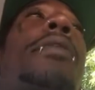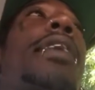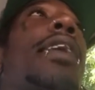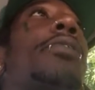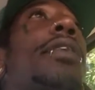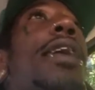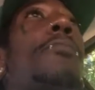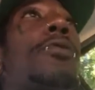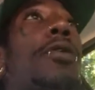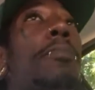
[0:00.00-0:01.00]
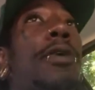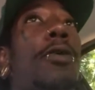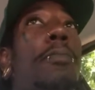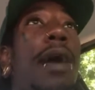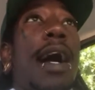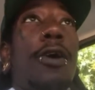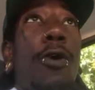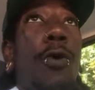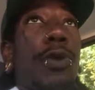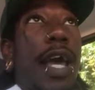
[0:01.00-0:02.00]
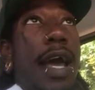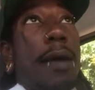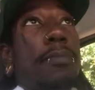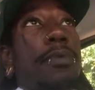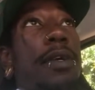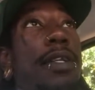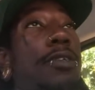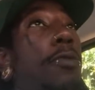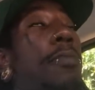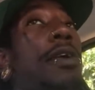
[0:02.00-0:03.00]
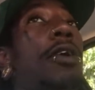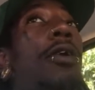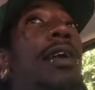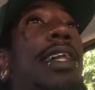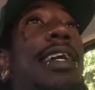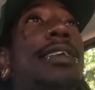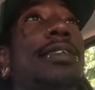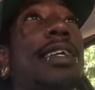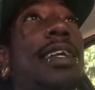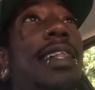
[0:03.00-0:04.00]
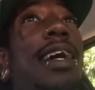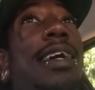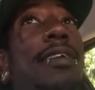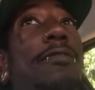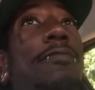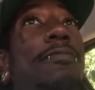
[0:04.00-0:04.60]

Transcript: and then after that we're gonna be on my own app and it's gonna be called clean the city live